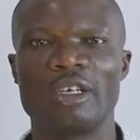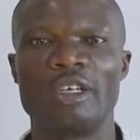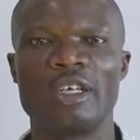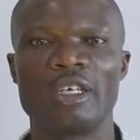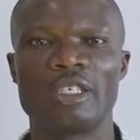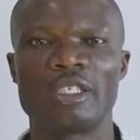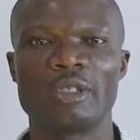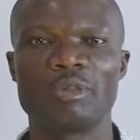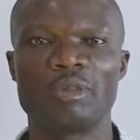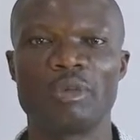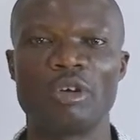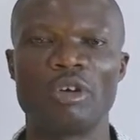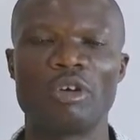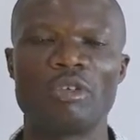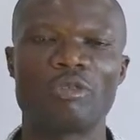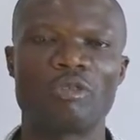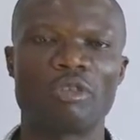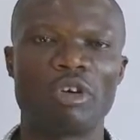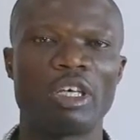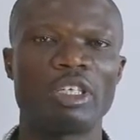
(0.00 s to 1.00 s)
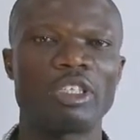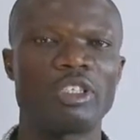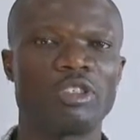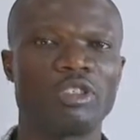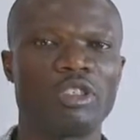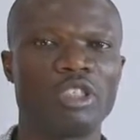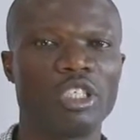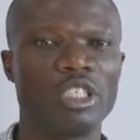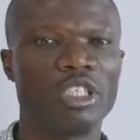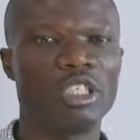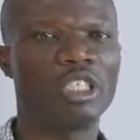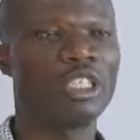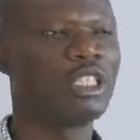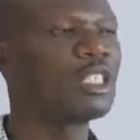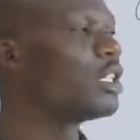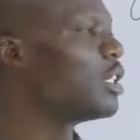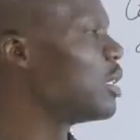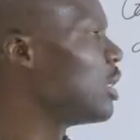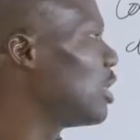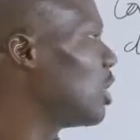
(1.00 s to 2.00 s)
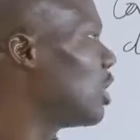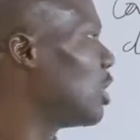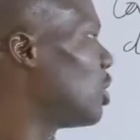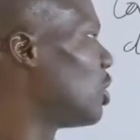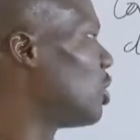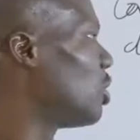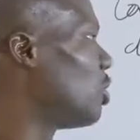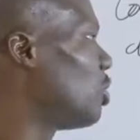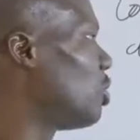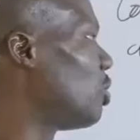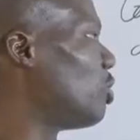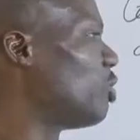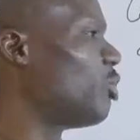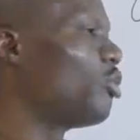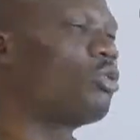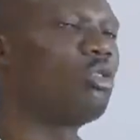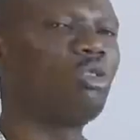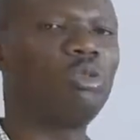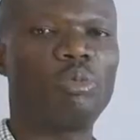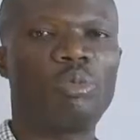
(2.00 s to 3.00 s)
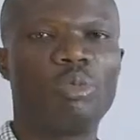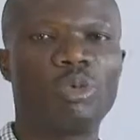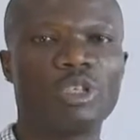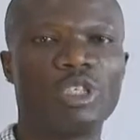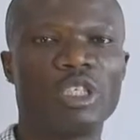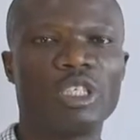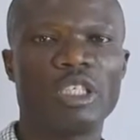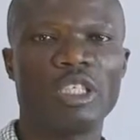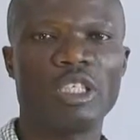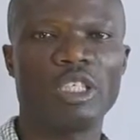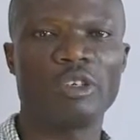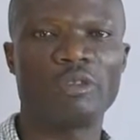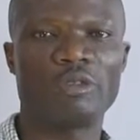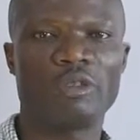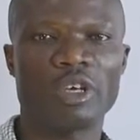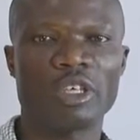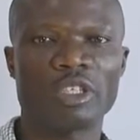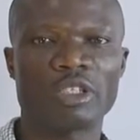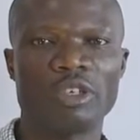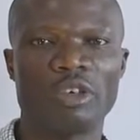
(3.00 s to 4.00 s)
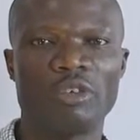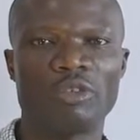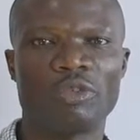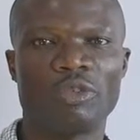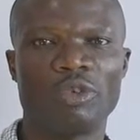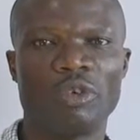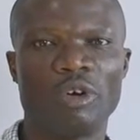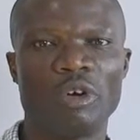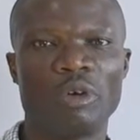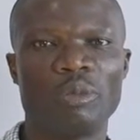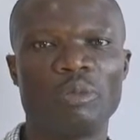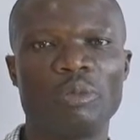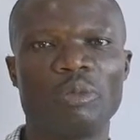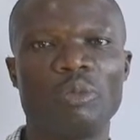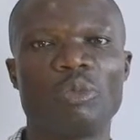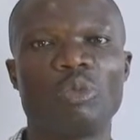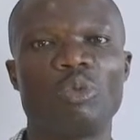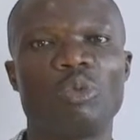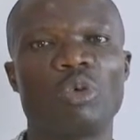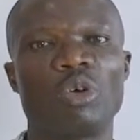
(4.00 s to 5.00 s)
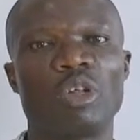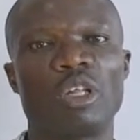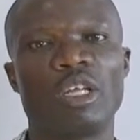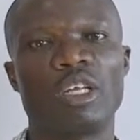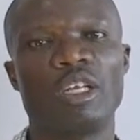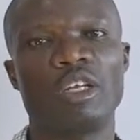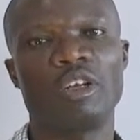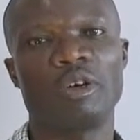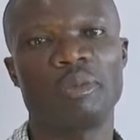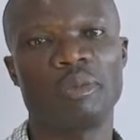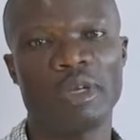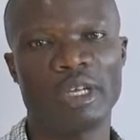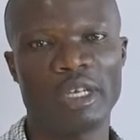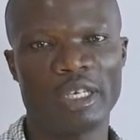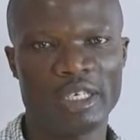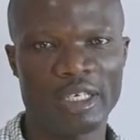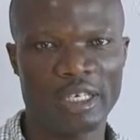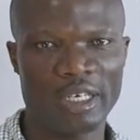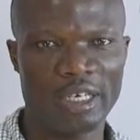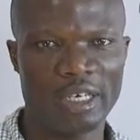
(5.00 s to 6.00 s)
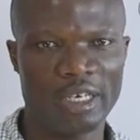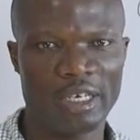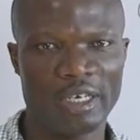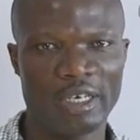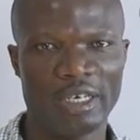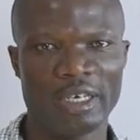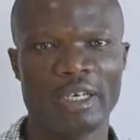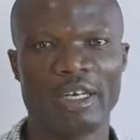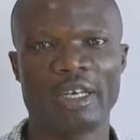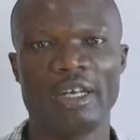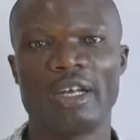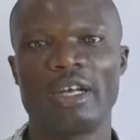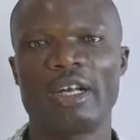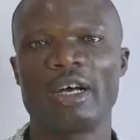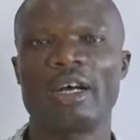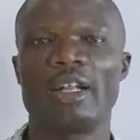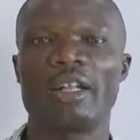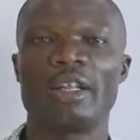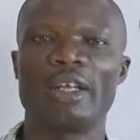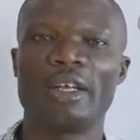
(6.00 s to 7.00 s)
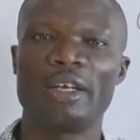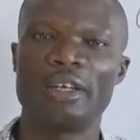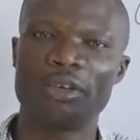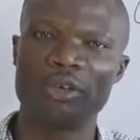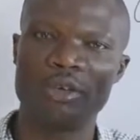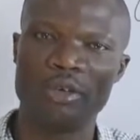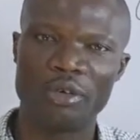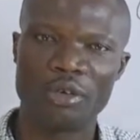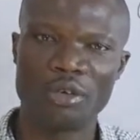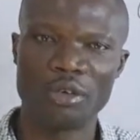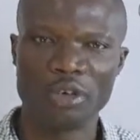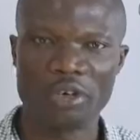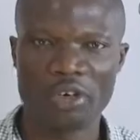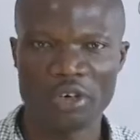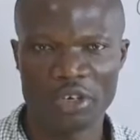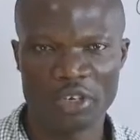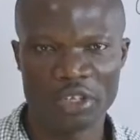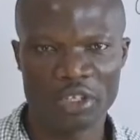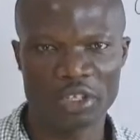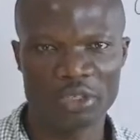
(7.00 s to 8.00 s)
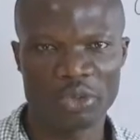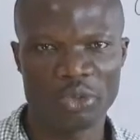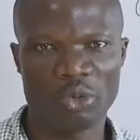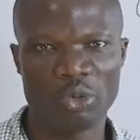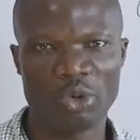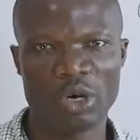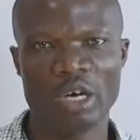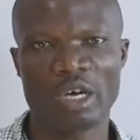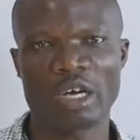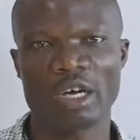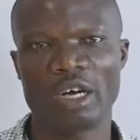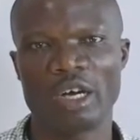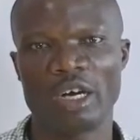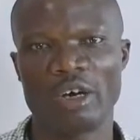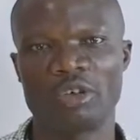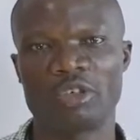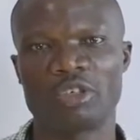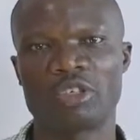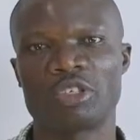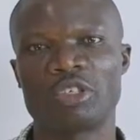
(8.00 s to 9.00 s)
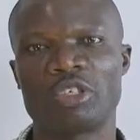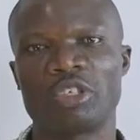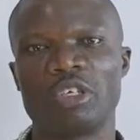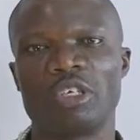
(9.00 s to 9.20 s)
decimal, first you need to put it in fraction form with the denominator 100, and then you work out